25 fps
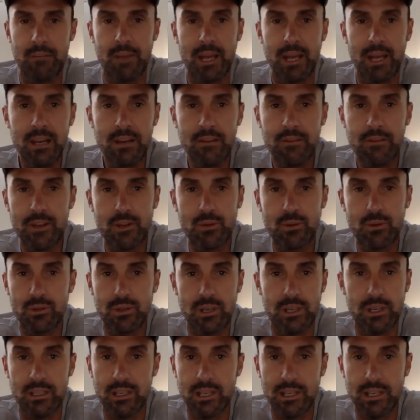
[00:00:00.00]
individual
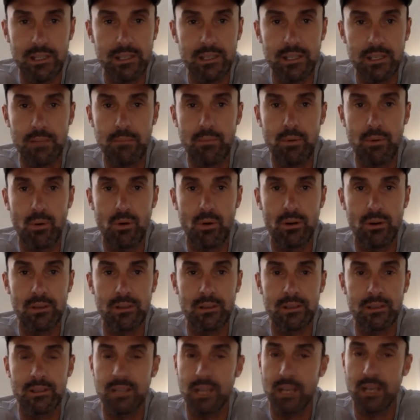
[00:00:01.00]
success is
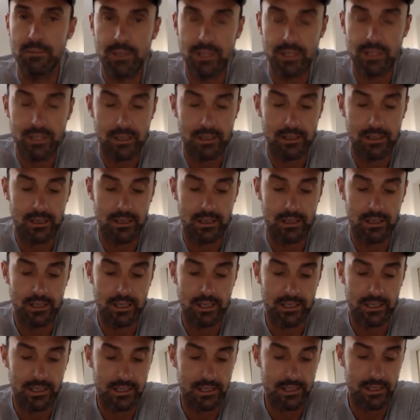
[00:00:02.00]
important, team
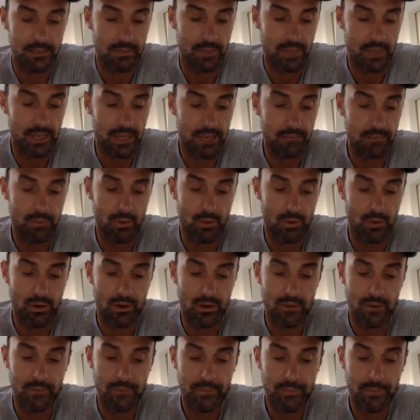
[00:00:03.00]
success is
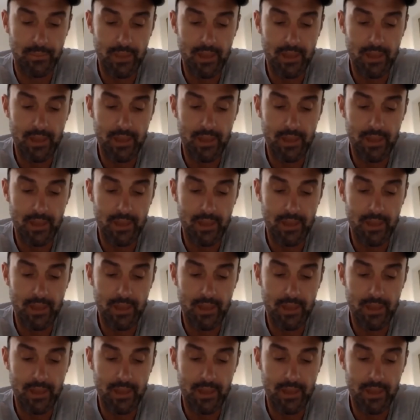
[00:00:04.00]
important.